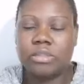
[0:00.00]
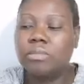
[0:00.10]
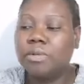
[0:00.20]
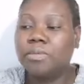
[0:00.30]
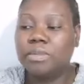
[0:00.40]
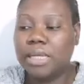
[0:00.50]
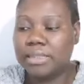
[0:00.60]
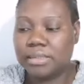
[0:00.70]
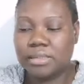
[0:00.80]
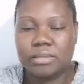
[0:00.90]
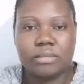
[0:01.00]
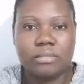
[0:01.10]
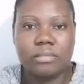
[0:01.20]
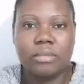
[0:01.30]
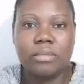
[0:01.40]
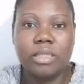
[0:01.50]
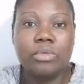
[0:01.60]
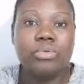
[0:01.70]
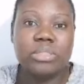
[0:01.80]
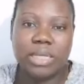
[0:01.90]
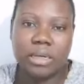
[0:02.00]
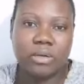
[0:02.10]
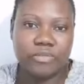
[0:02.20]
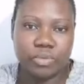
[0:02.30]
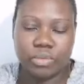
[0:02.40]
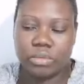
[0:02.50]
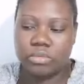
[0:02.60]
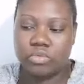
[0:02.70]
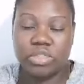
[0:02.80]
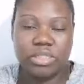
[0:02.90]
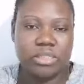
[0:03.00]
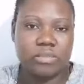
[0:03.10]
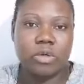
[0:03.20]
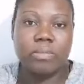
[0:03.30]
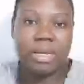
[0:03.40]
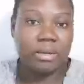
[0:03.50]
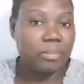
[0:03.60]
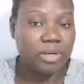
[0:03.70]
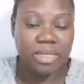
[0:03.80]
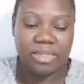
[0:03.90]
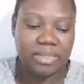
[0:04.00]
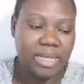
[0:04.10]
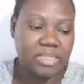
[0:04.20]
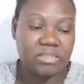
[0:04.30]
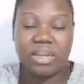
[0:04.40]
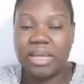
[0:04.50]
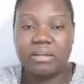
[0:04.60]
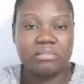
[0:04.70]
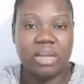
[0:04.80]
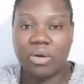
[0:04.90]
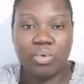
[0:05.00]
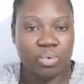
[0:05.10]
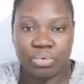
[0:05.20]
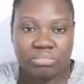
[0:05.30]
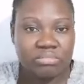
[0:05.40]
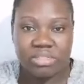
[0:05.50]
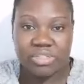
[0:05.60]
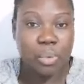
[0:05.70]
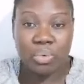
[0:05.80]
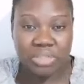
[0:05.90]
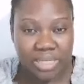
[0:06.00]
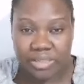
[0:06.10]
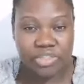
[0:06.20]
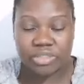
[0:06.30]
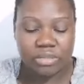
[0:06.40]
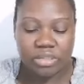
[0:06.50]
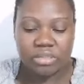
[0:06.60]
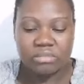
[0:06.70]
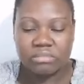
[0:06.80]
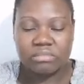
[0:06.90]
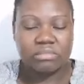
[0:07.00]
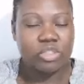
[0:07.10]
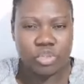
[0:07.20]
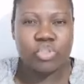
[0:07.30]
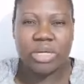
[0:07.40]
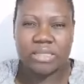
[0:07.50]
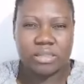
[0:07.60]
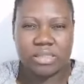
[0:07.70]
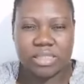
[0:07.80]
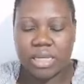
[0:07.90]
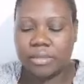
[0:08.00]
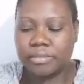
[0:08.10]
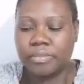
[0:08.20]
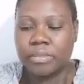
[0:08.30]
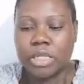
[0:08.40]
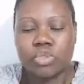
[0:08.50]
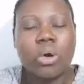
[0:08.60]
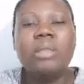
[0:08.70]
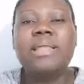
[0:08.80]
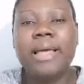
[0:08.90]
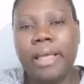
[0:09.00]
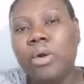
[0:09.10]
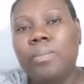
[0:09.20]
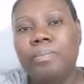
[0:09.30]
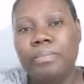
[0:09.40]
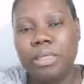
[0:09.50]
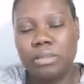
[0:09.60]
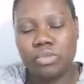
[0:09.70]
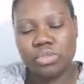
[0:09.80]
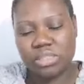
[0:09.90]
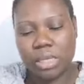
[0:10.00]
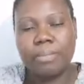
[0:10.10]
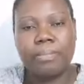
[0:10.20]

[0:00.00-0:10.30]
Some people that they lose their loved one doing this. But my grandmother that is not like Nakoro, it's old age. You guys understand? So all that helped me to stay.